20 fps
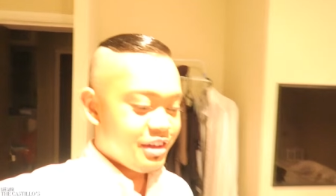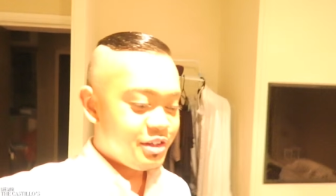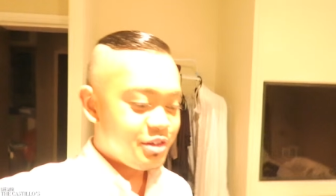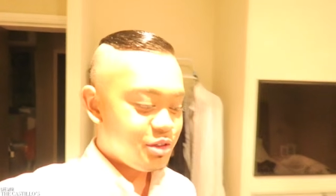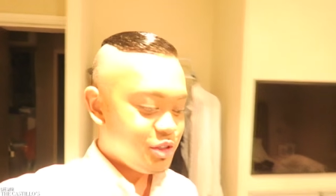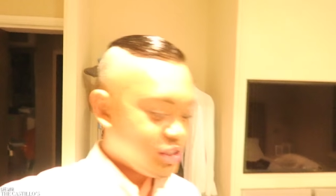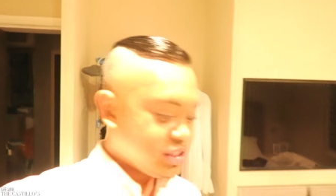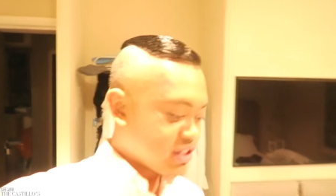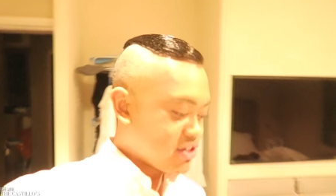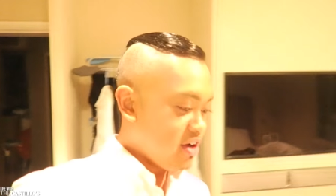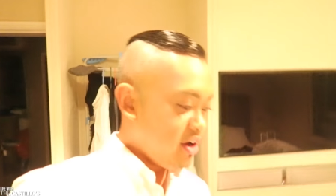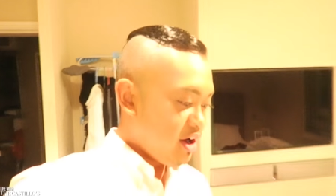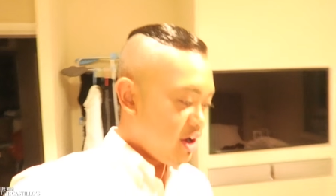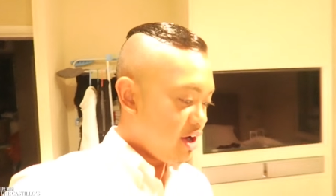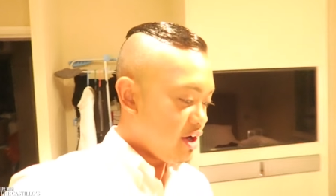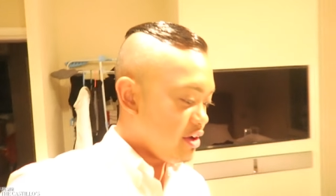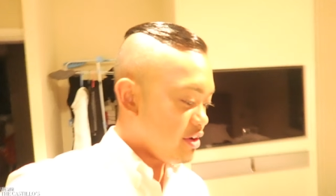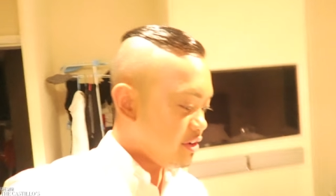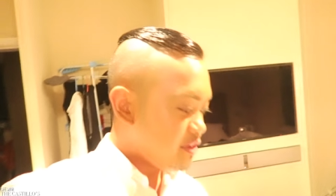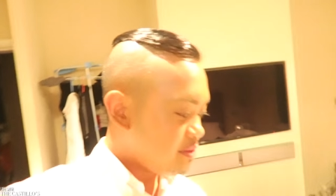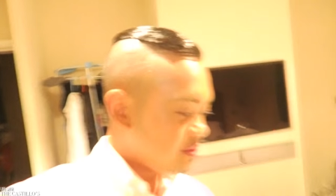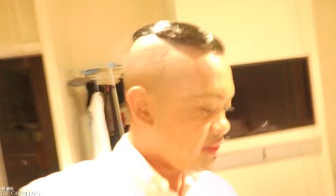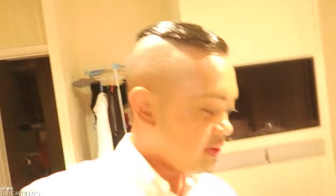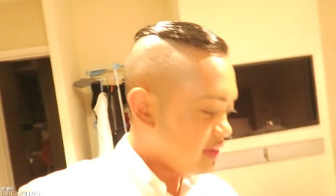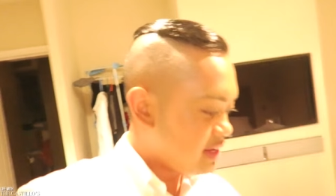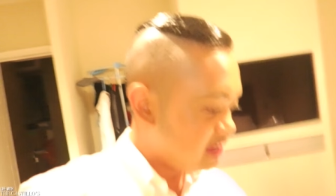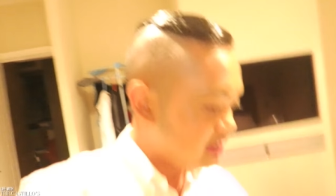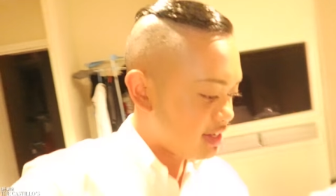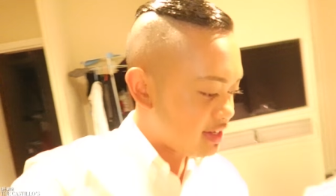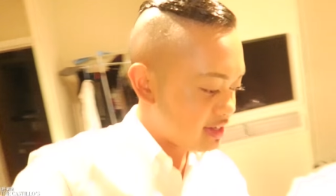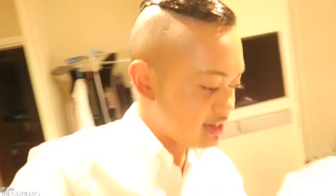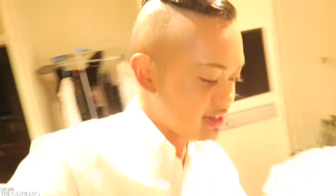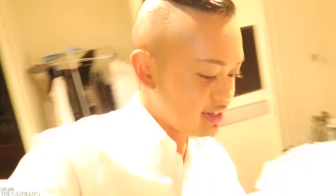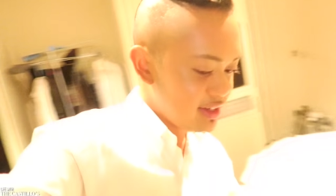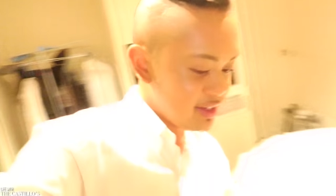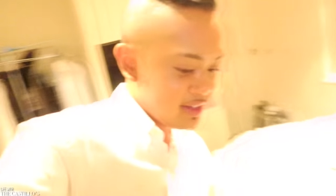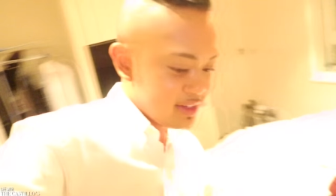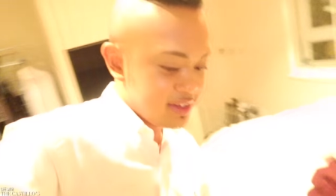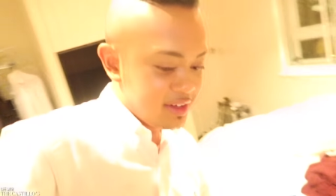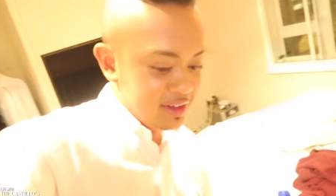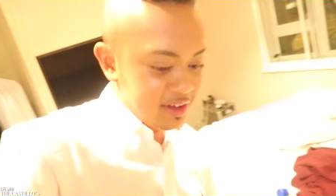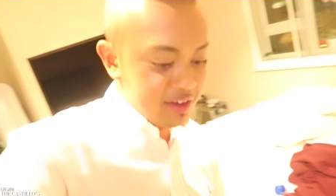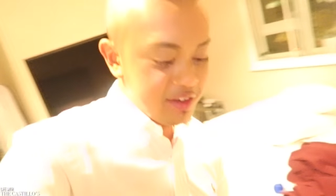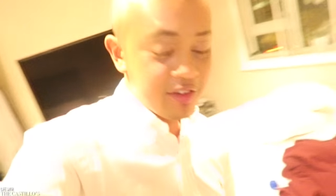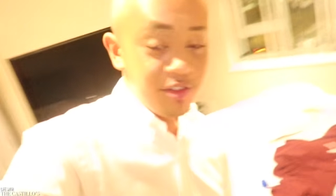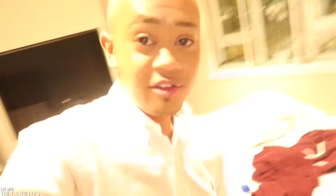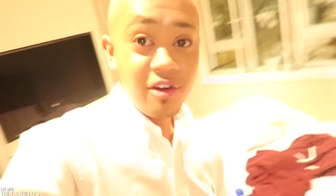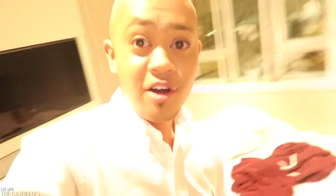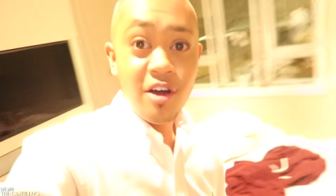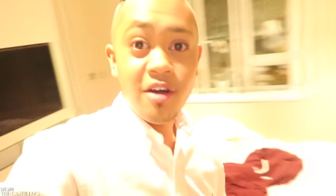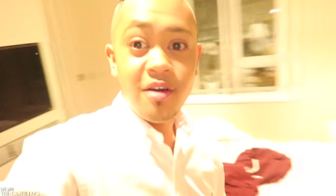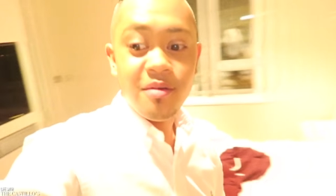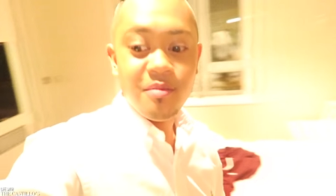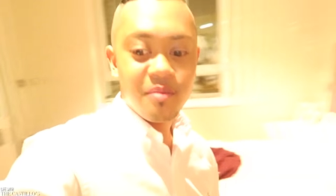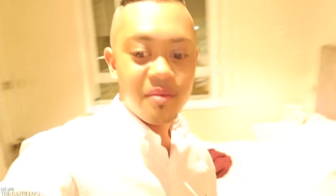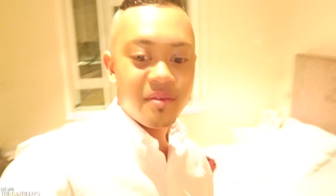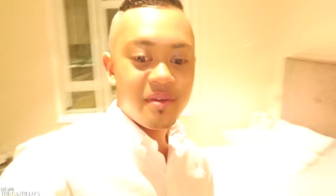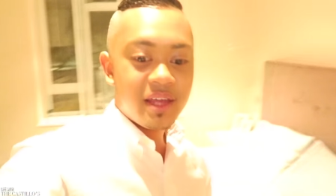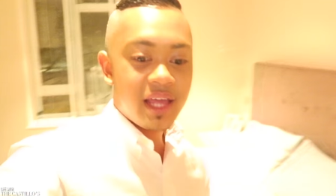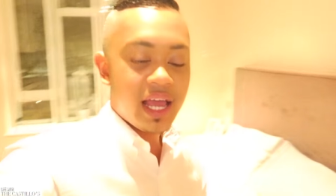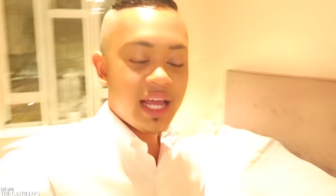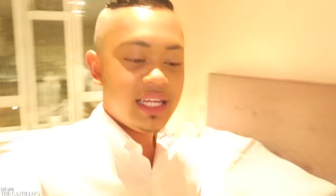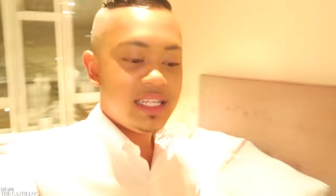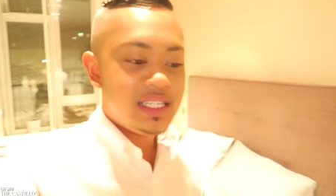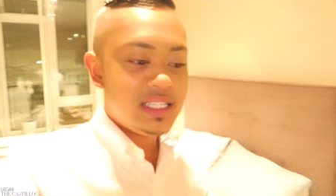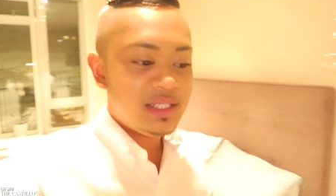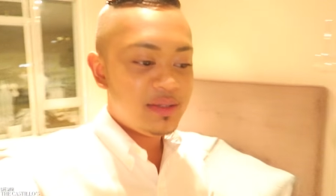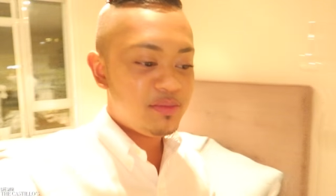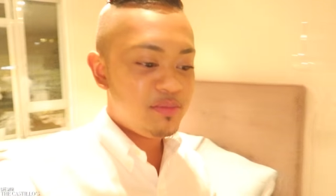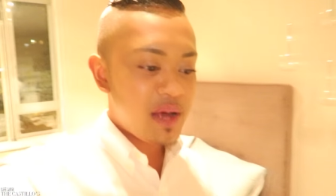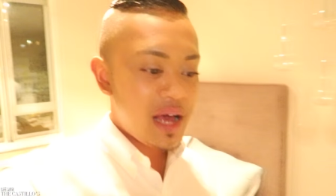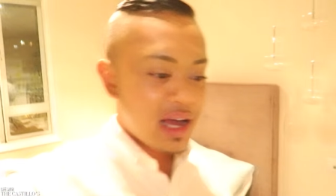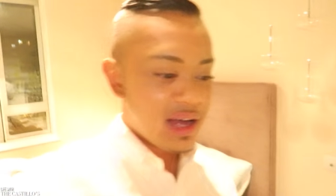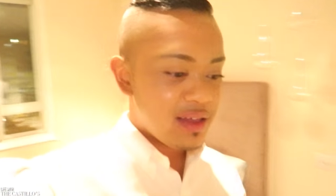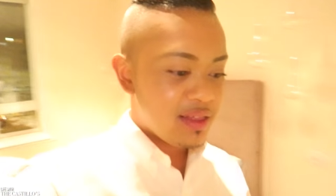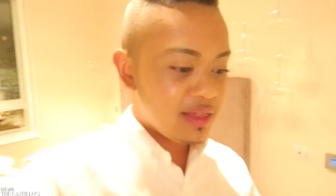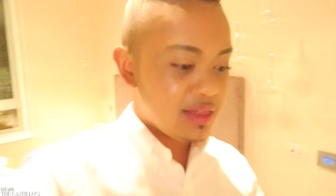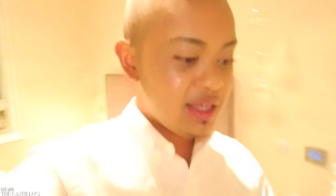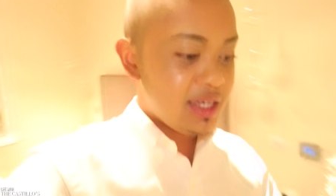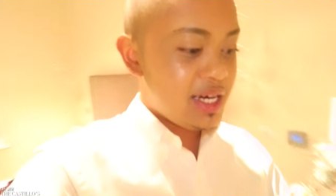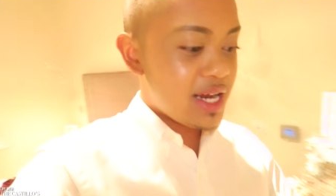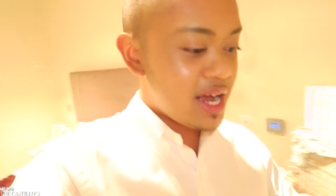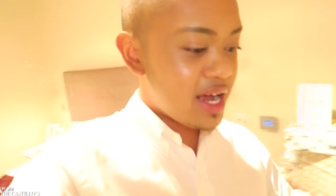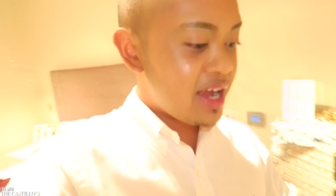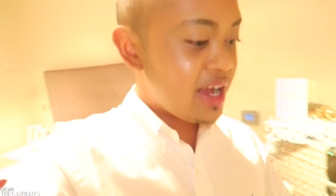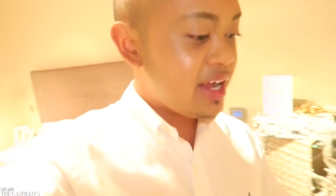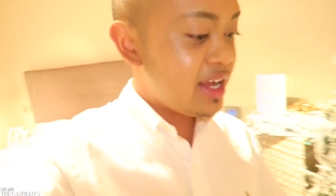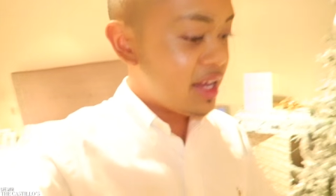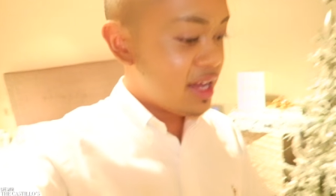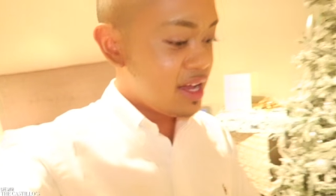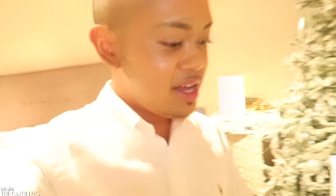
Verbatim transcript: So we just got home from Katie's birthday